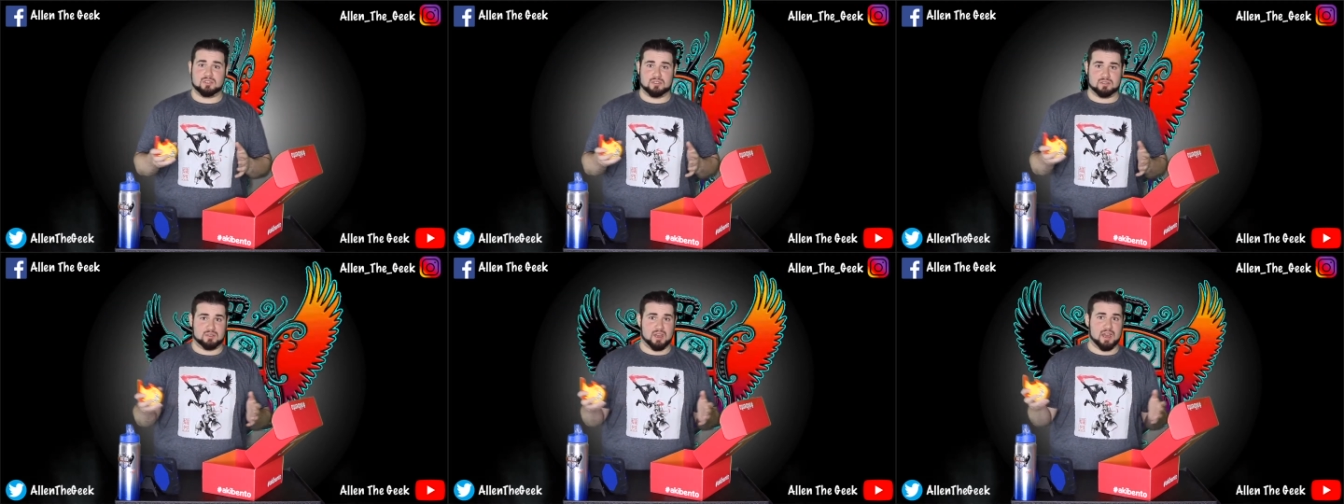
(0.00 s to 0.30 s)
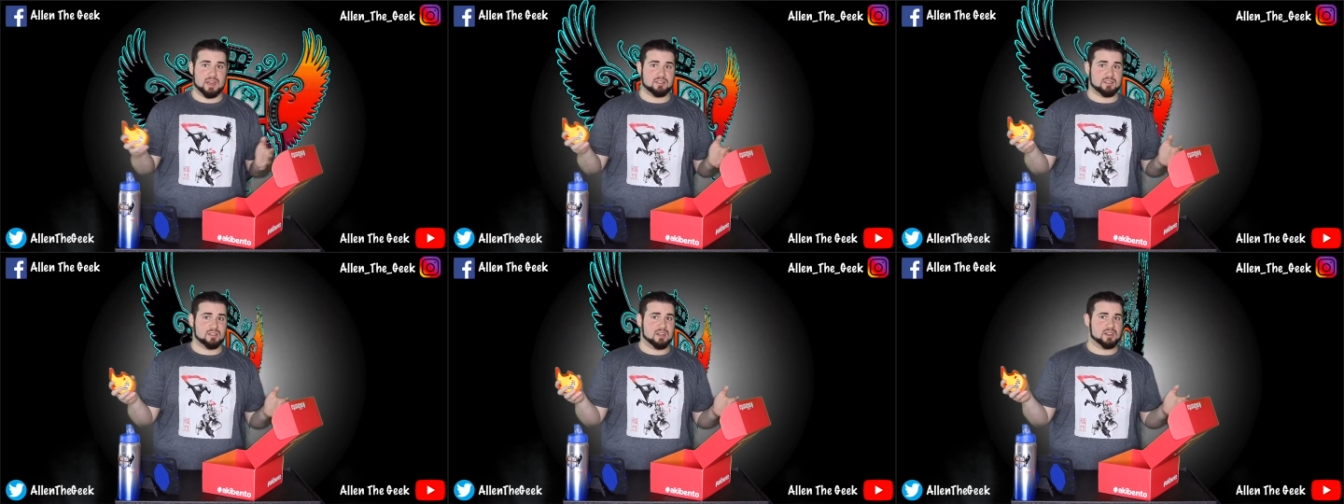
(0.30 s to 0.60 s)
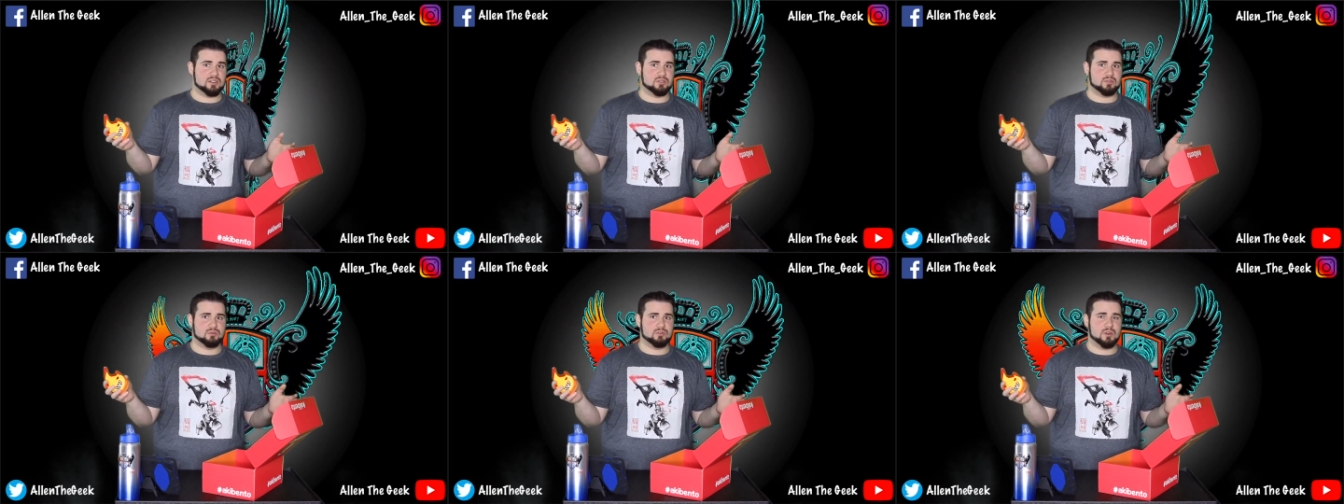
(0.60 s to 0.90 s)
It has a lot
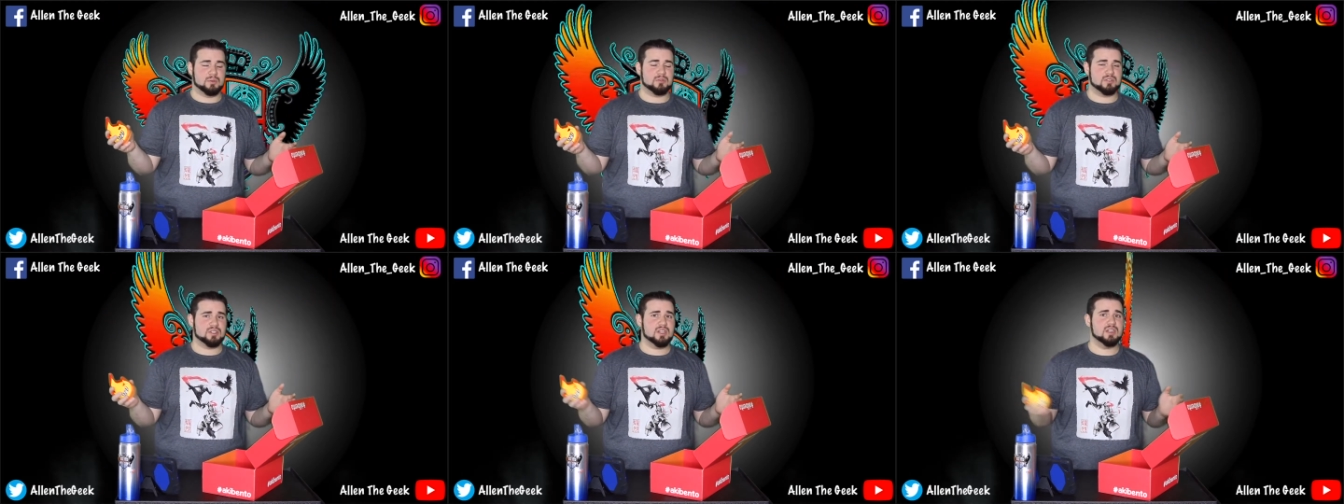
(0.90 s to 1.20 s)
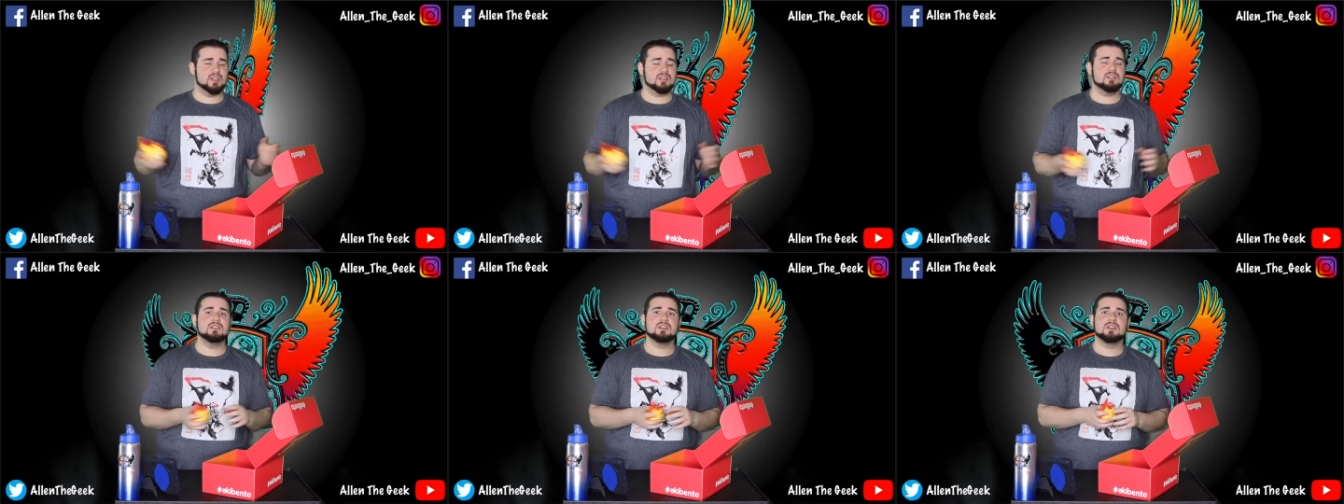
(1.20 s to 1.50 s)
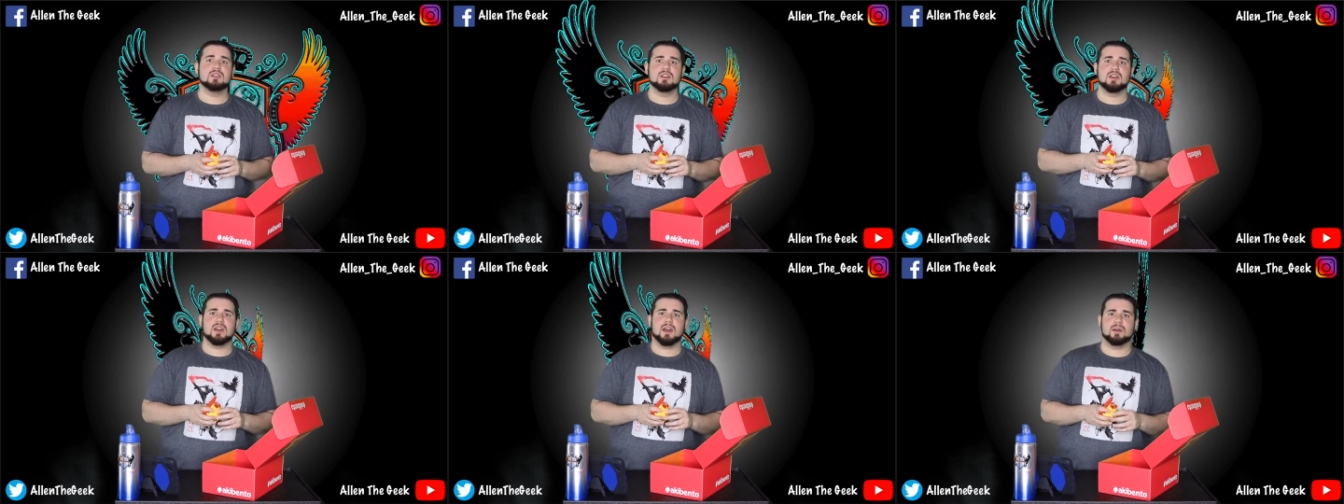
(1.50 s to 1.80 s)
of Soul Reapers in it.
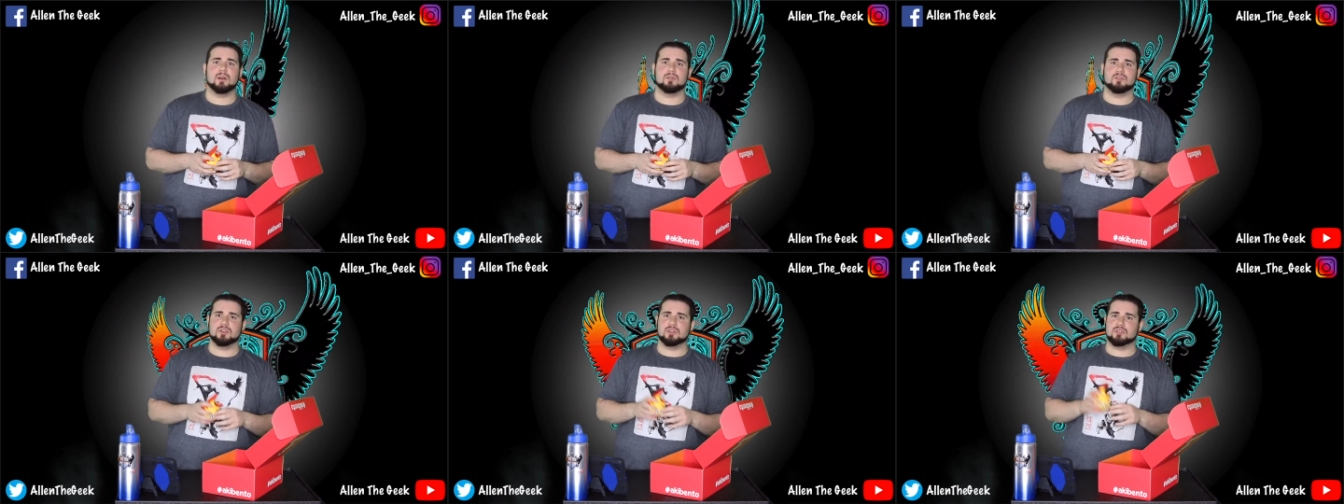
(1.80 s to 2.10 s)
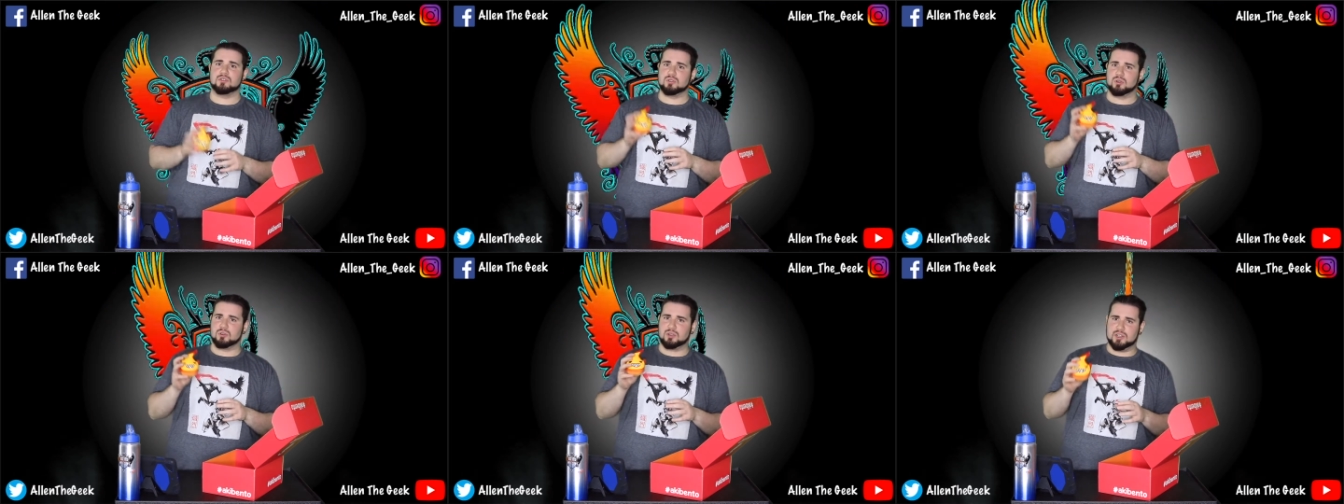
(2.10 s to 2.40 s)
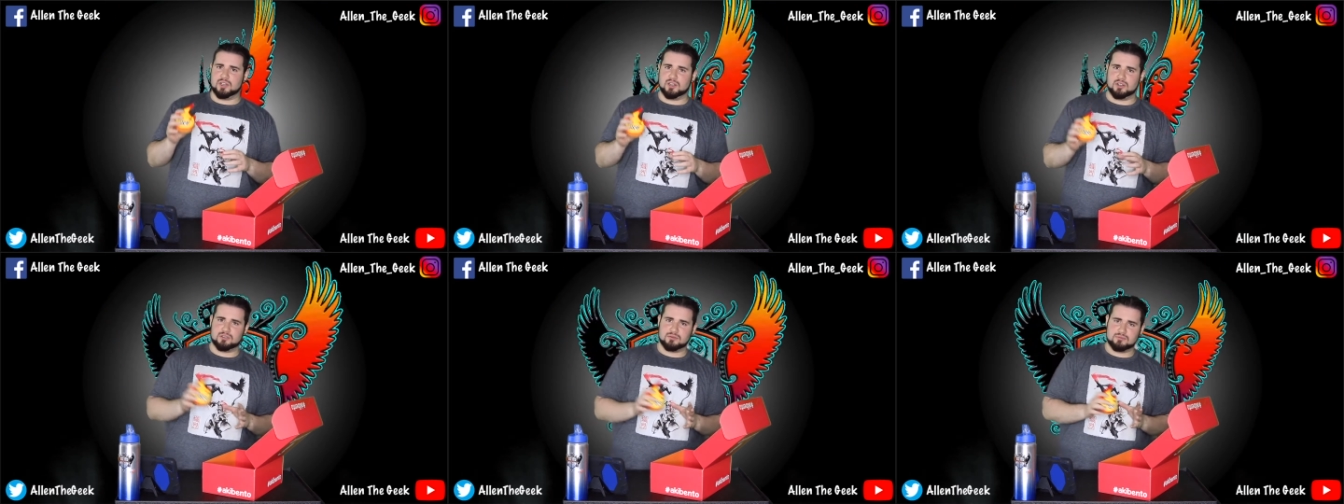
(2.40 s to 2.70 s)
However, Soul
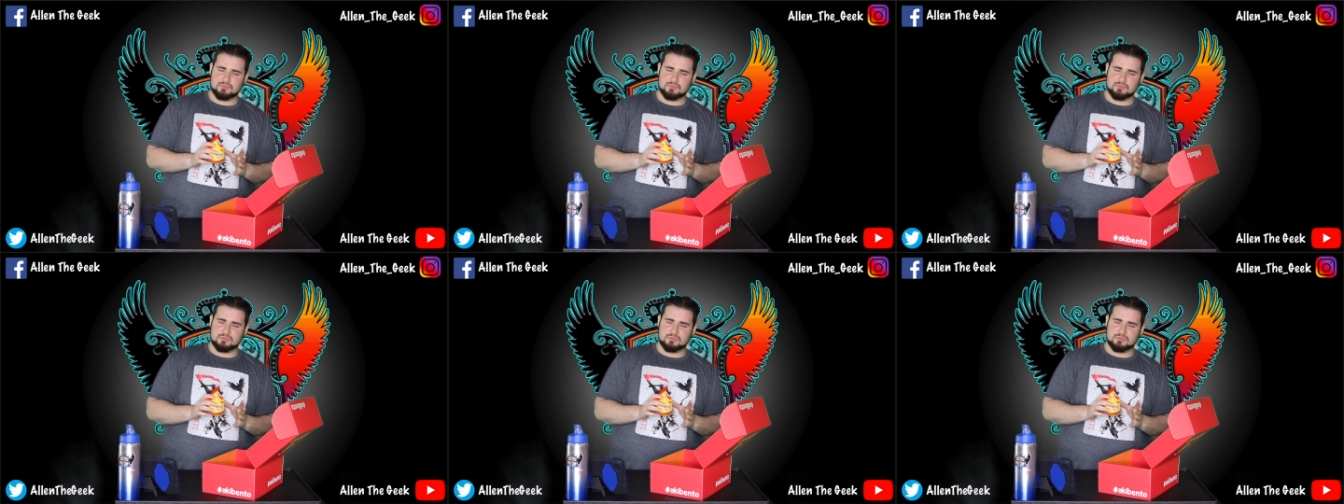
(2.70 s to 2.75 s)
Eater.